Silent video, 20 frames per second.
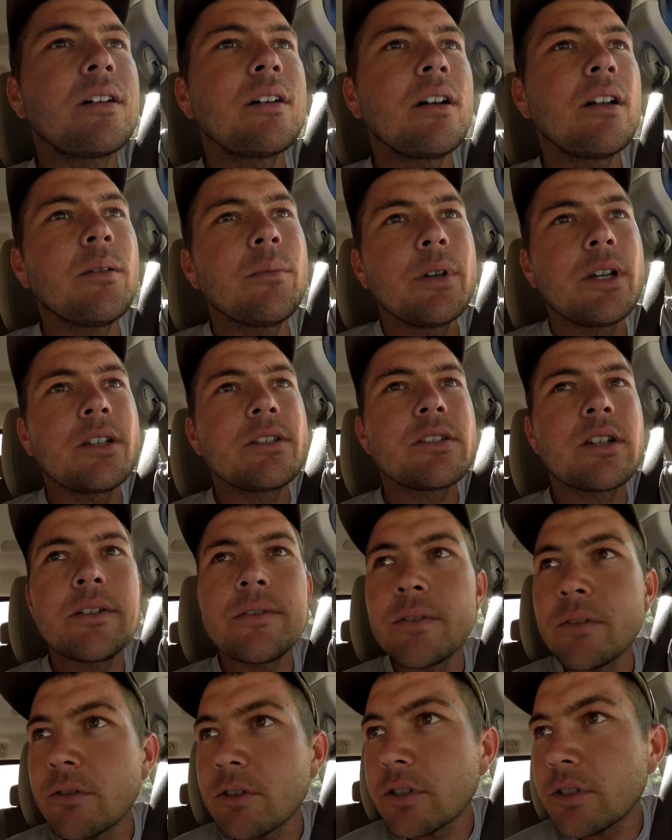Oh man, it's
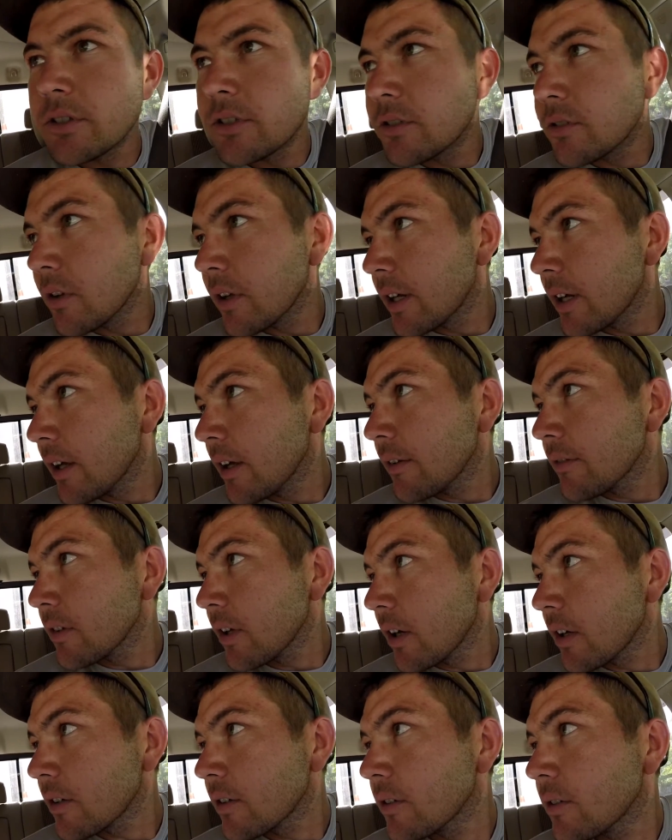effortless. You just let off,
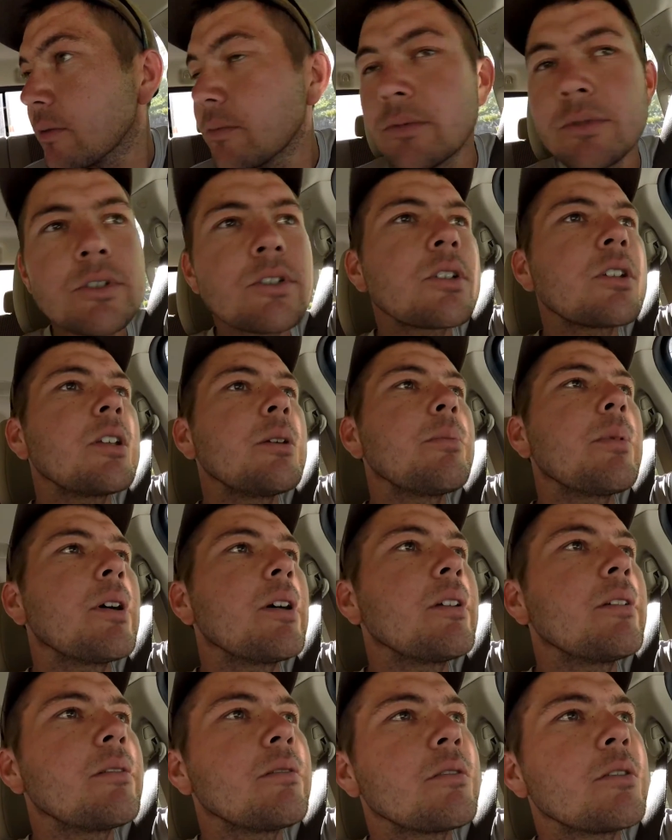talk to him, and just keep
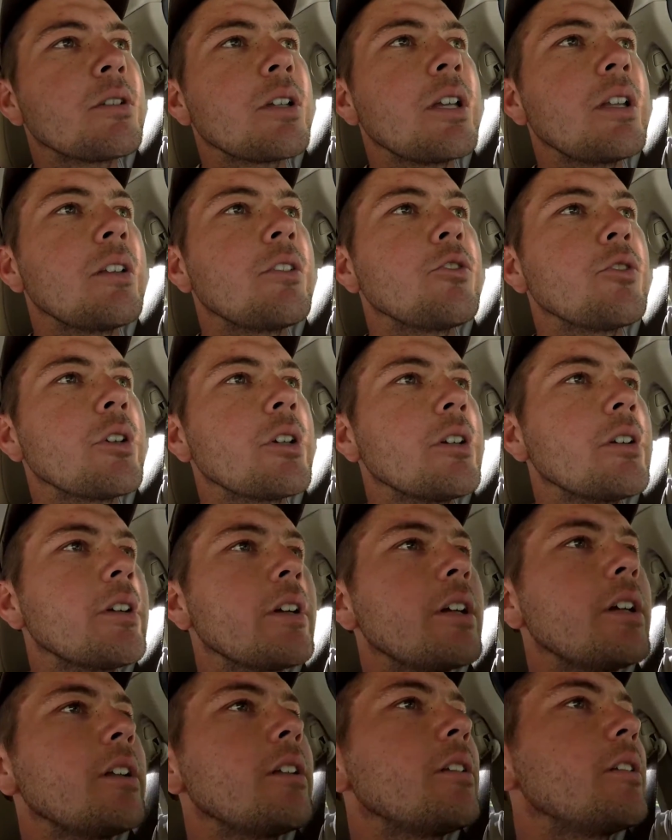on, just hit the trigger
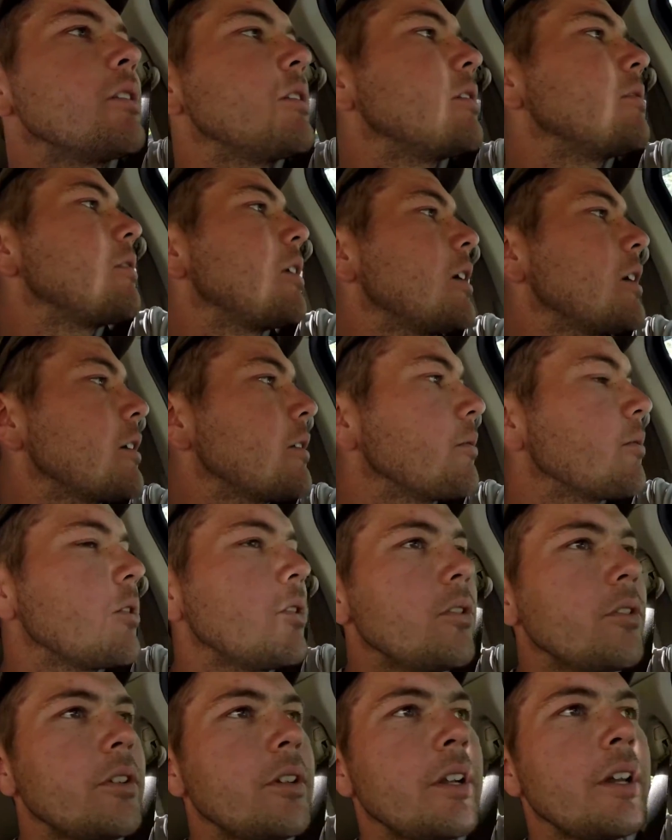again, and you're rocking and
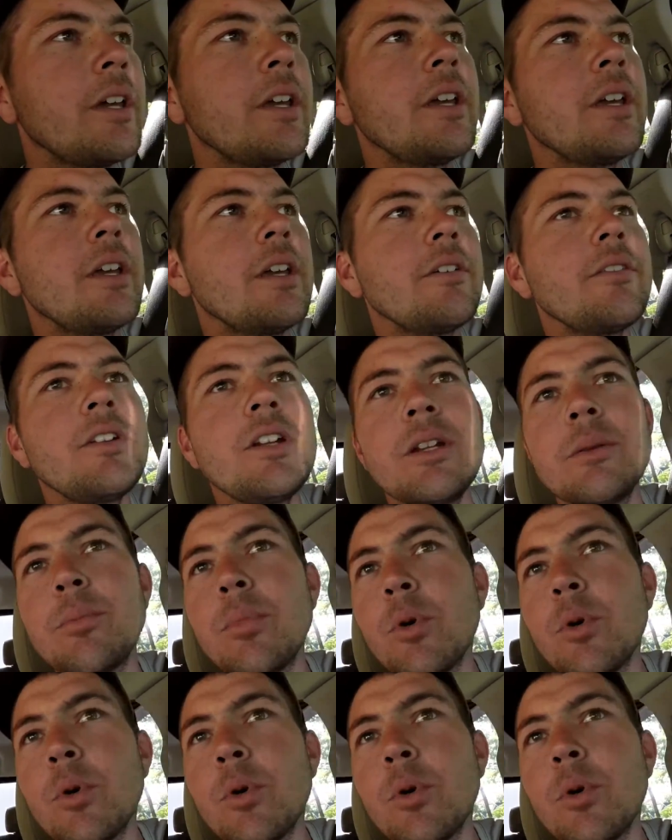rolling. If you need to